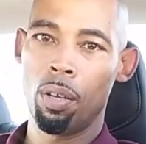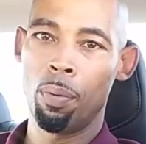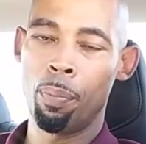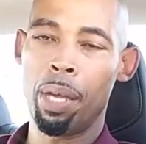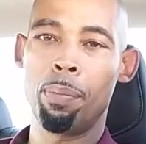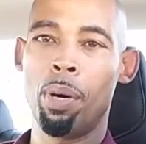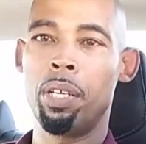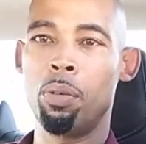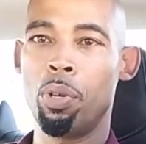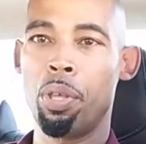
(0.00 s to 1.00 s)
make
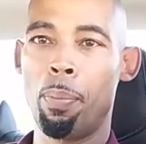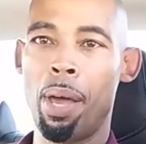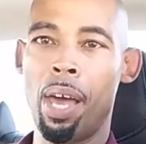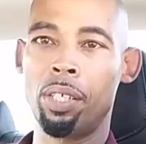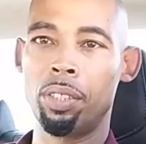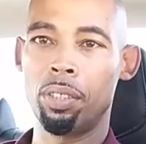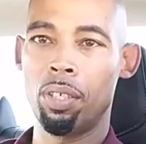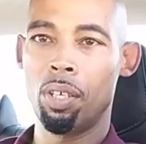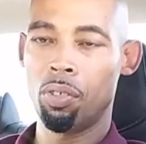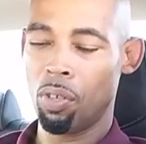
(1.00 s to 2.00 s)
money with your passion.
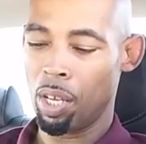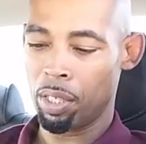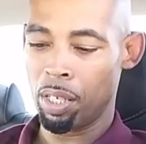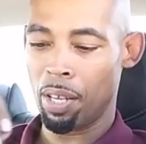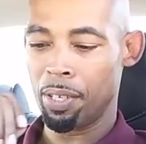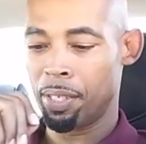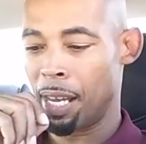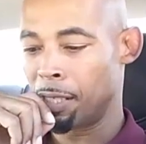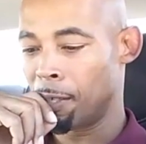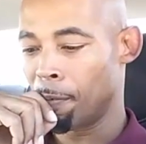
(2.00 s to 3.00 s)
So that's another
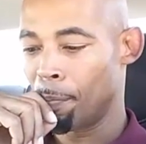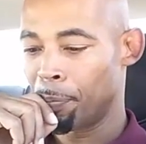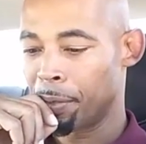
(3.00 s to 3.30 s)
section.